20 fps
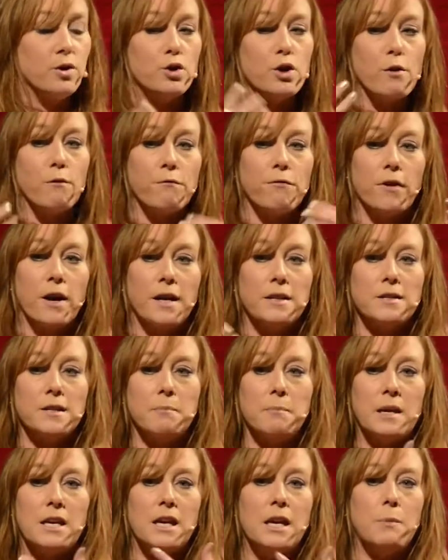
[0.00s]
And don't forget
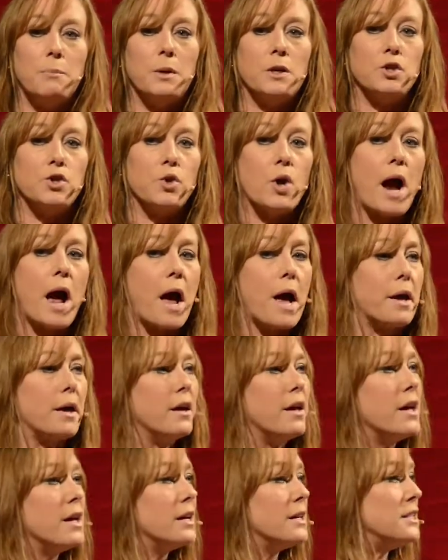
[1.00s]
to be keeping
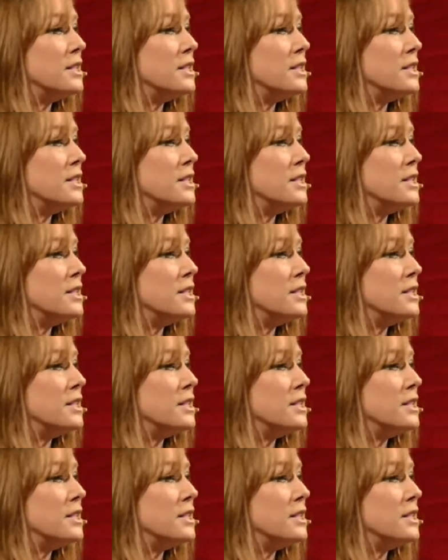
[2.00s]
track